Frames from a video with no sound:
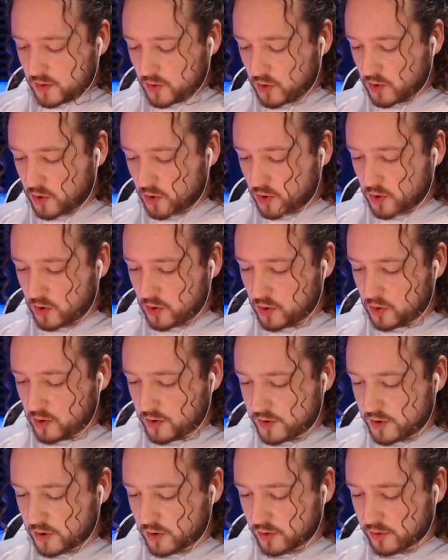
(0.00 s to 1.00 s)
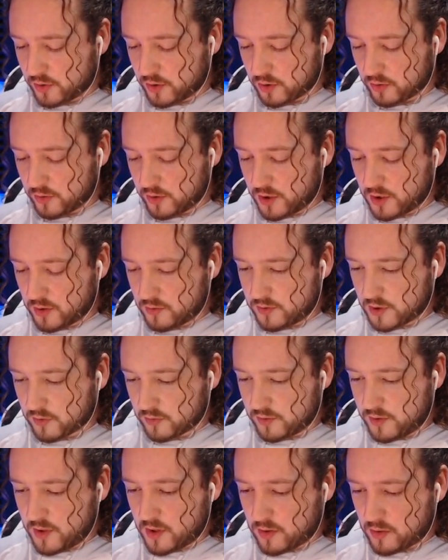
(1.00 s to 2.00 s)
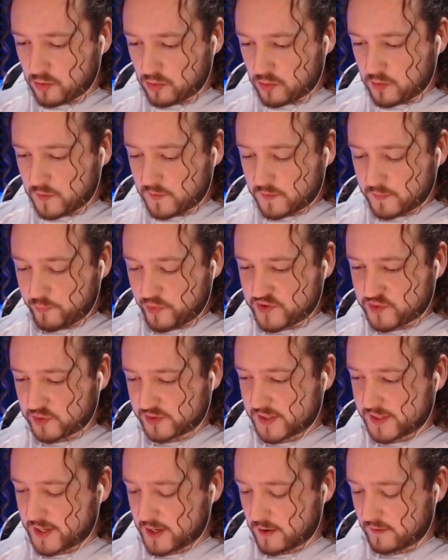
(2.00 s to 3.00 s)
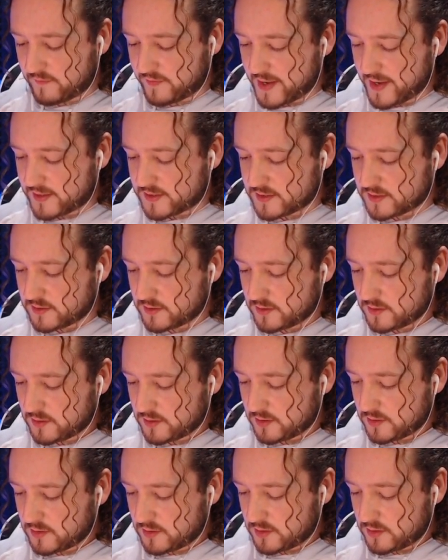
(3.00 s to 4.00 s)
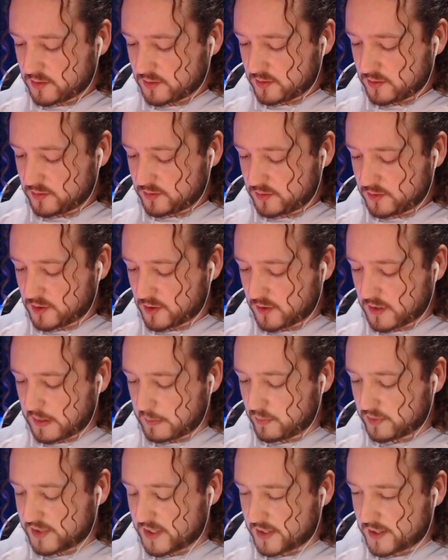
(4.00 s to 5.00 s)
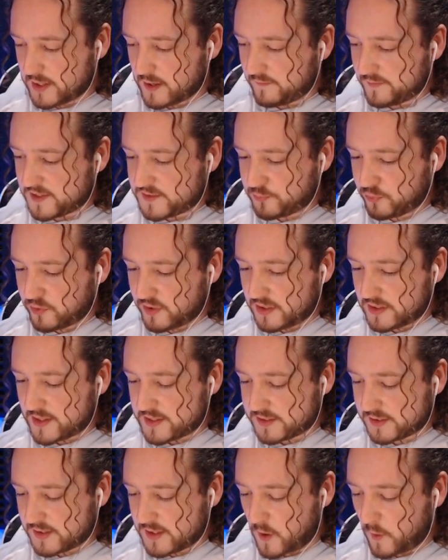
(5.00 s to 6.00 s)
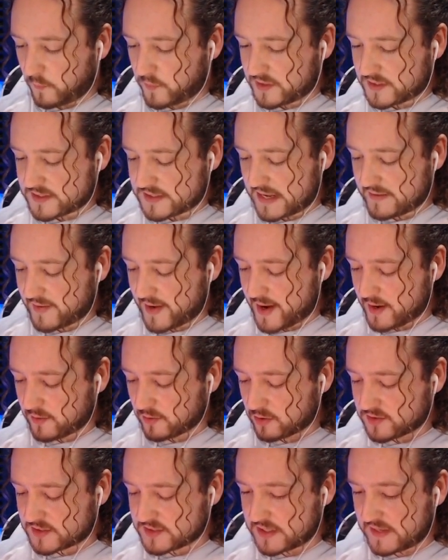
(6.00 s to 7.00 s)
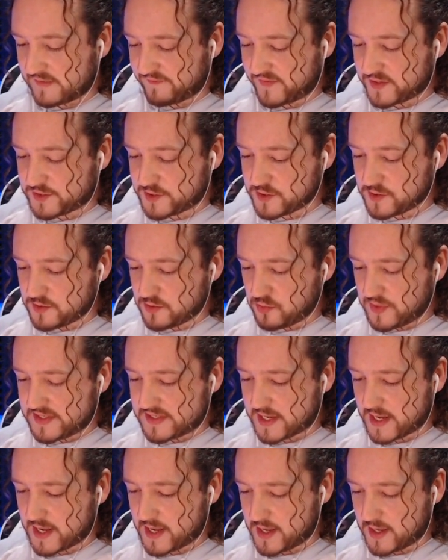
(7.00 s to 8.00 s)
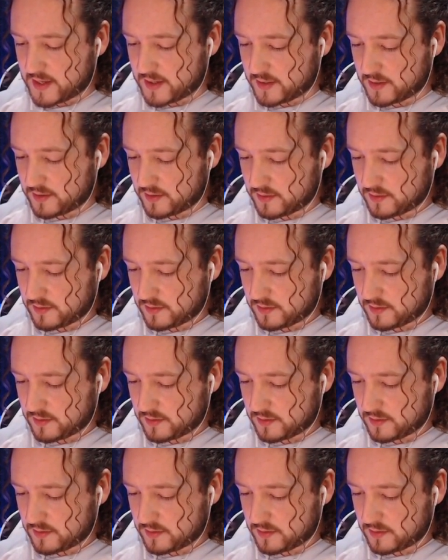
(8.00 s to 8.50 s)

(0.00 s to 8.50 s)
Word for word: Oh, no, no, no, no, no. Prince will take care of that. Dark Goblin will take care of this pretty nicely. Hopefully he doesn't have arrows, because if he do, we dead.